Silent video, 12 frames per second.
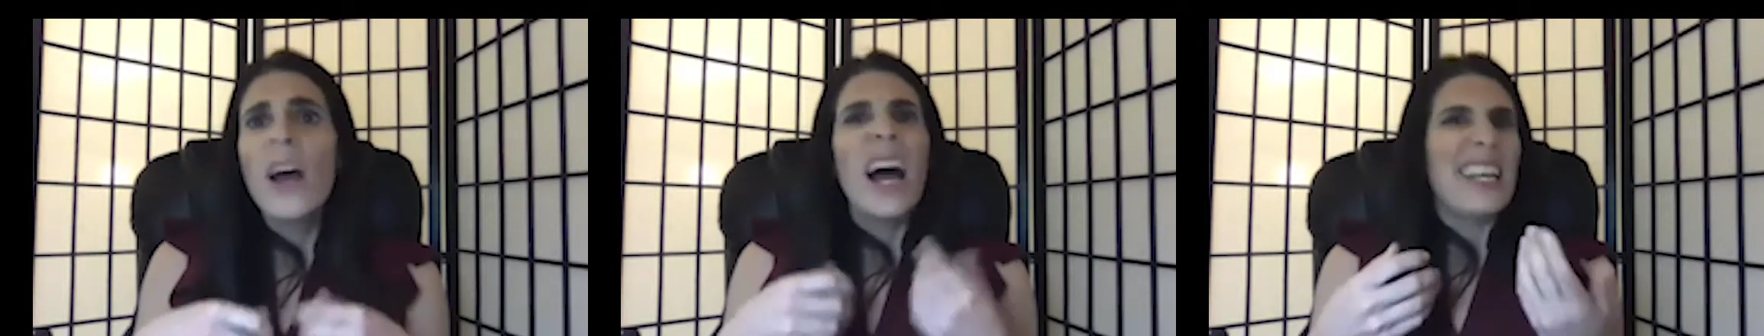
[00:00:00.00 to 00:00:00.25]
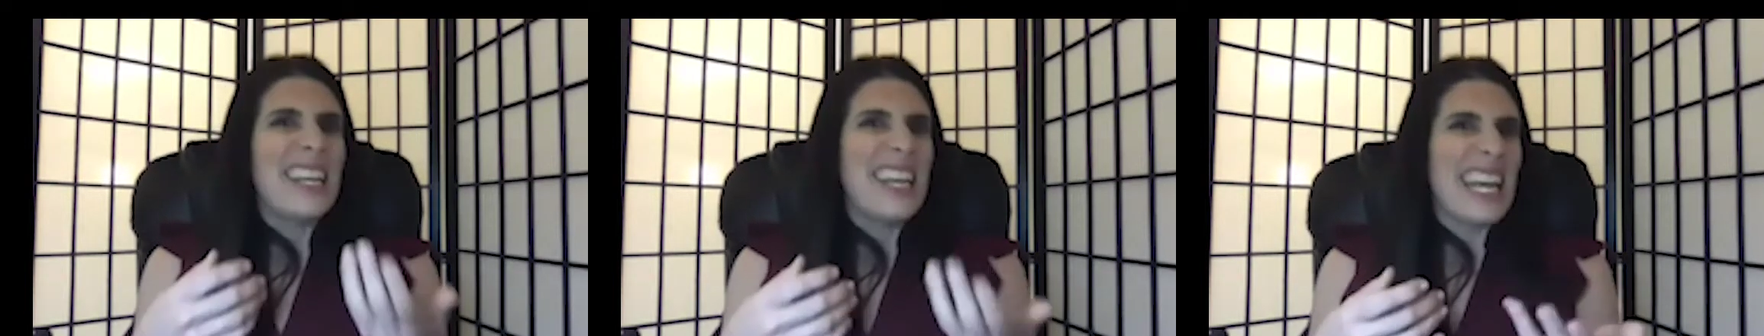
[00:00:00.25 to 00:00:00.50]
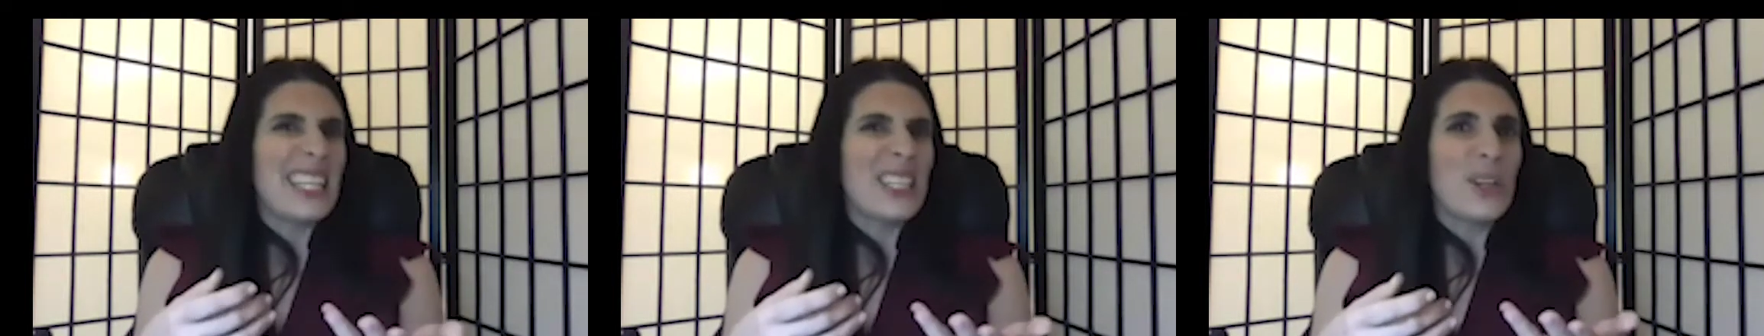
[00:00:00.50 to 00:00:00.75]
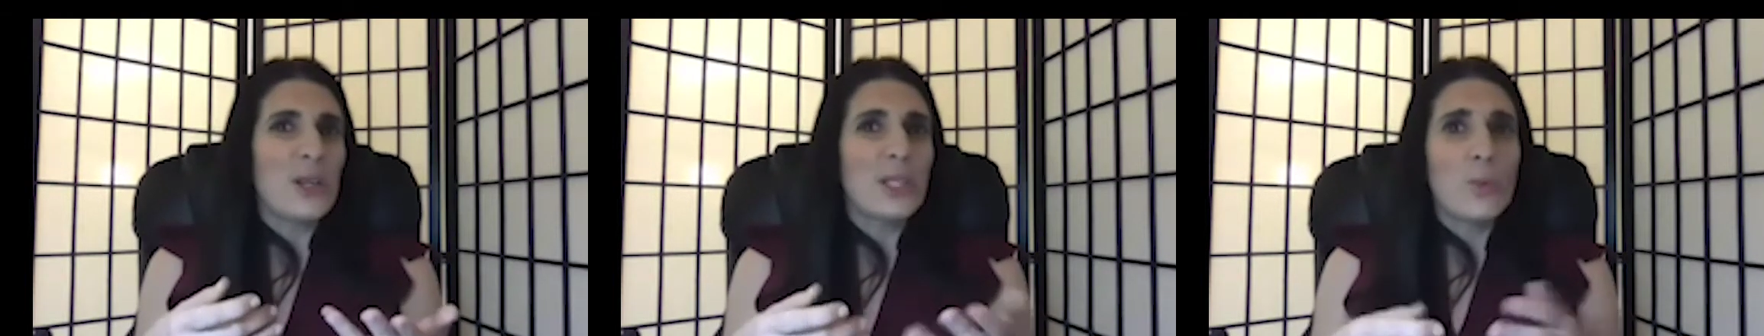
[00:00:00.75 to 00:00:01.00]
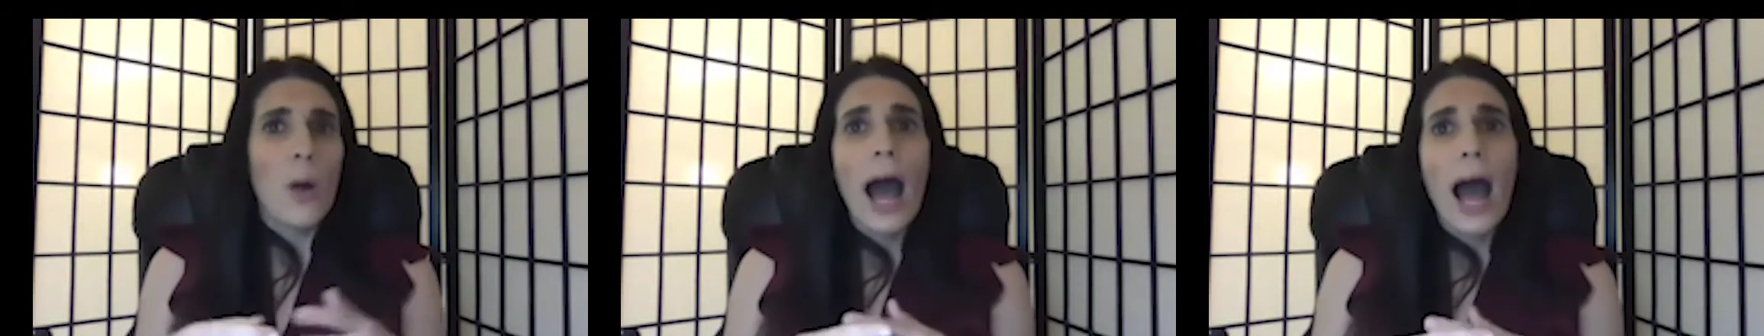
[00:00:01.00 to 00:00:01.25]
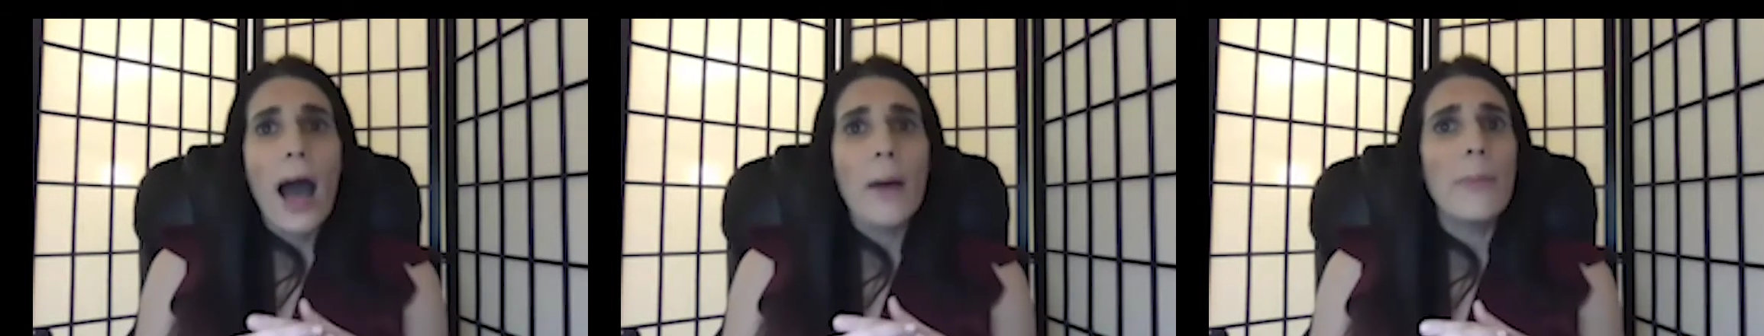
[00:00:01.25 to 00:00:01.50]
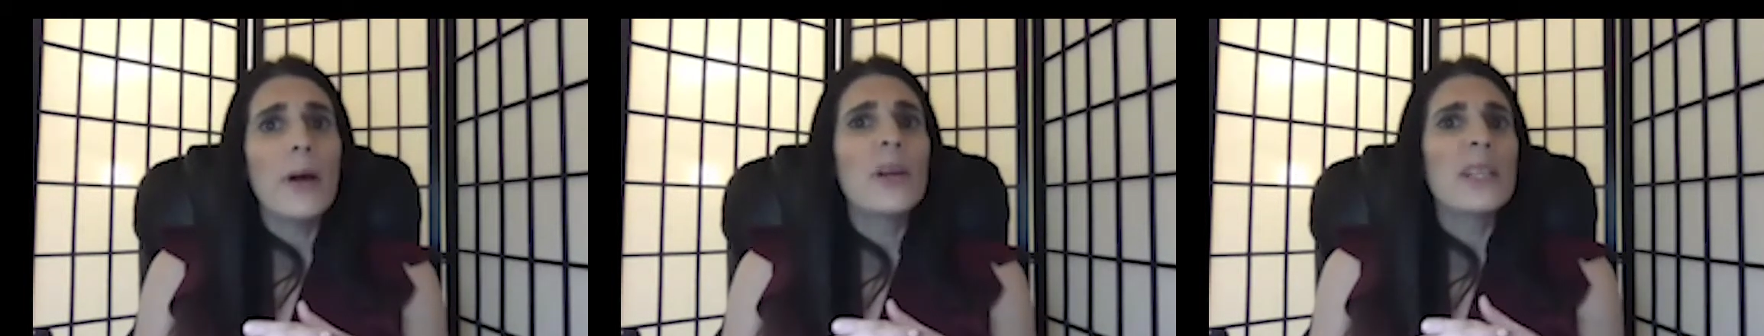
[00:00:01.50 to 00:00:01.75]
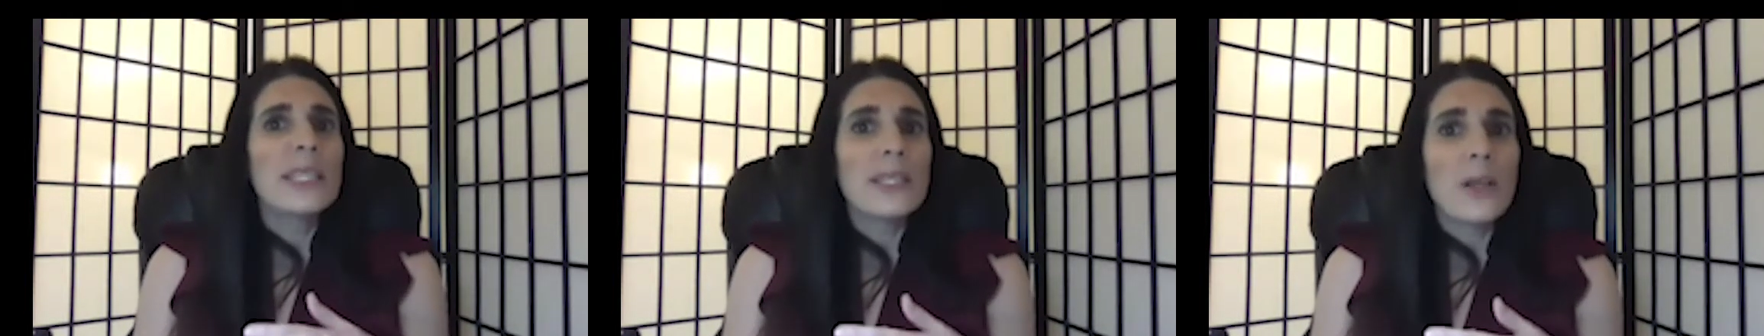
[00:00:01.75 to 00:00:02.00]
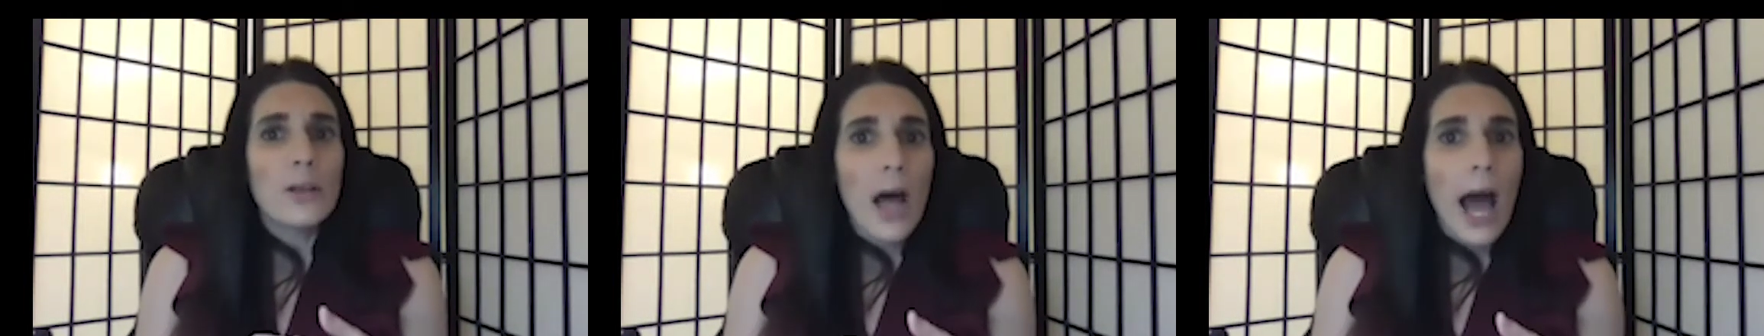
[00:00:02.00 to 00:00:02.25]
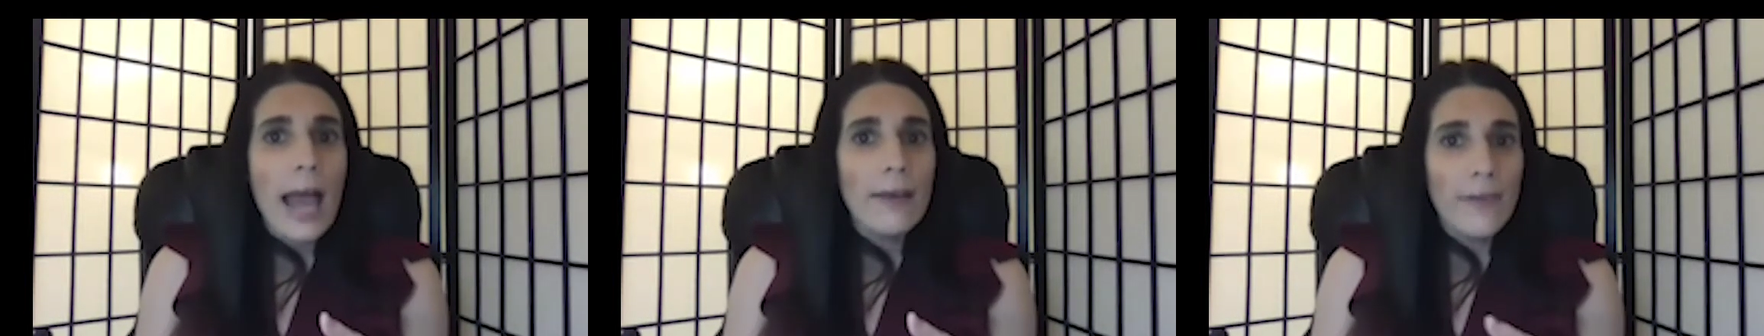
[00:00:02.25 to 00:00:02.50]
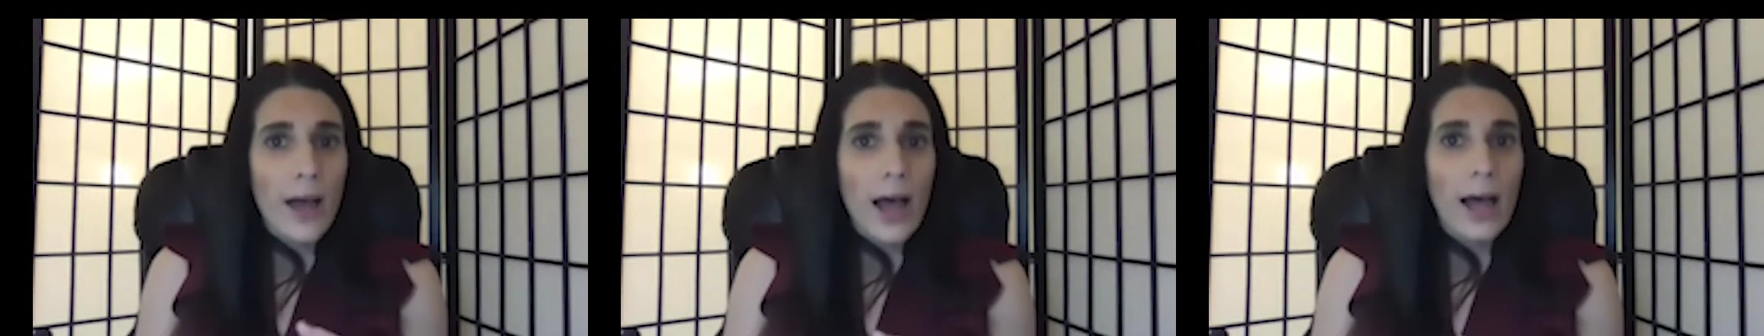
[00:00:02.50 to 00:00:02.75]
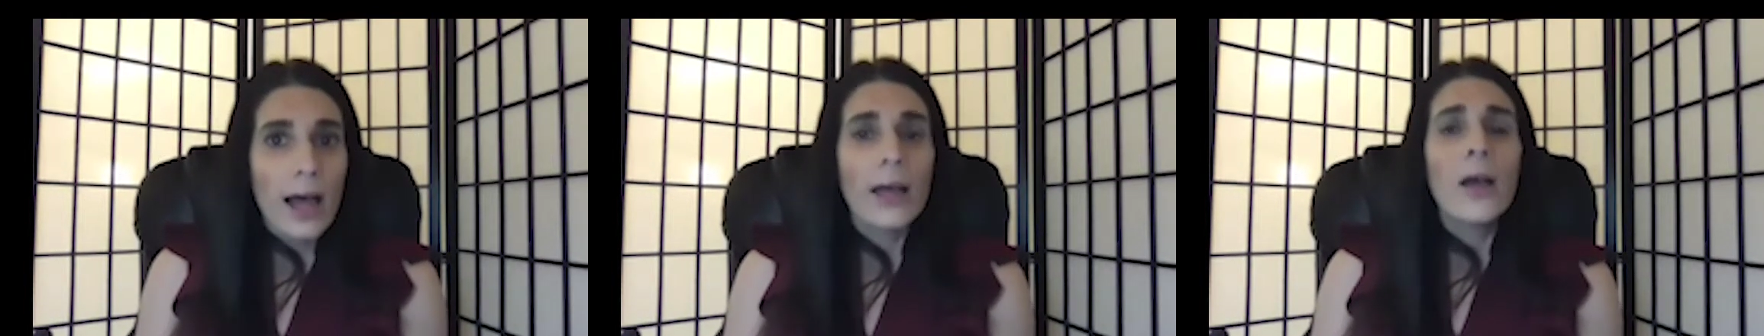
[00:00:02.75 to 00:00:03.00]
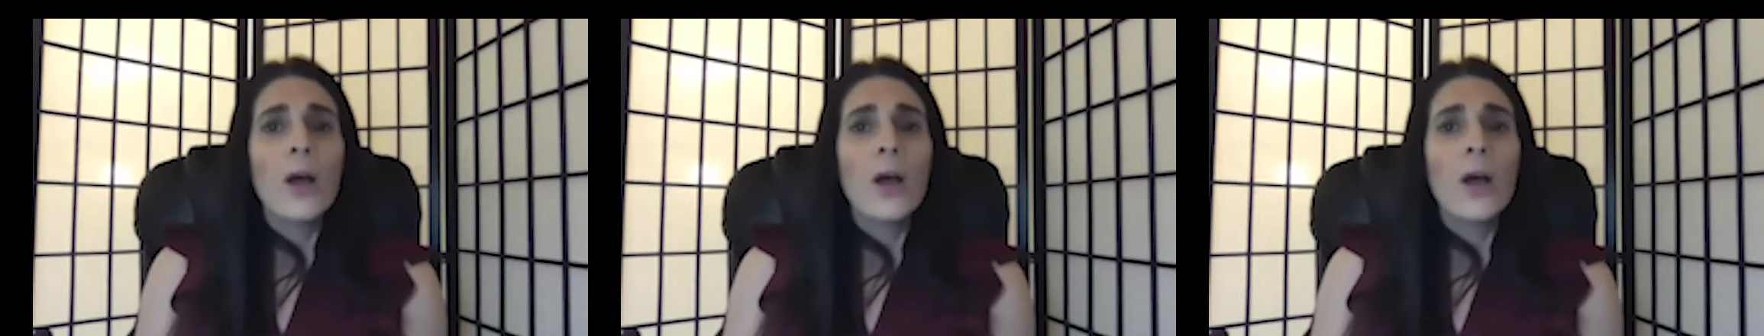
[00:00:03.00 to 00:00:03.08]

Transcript: a nasal swab, saliva,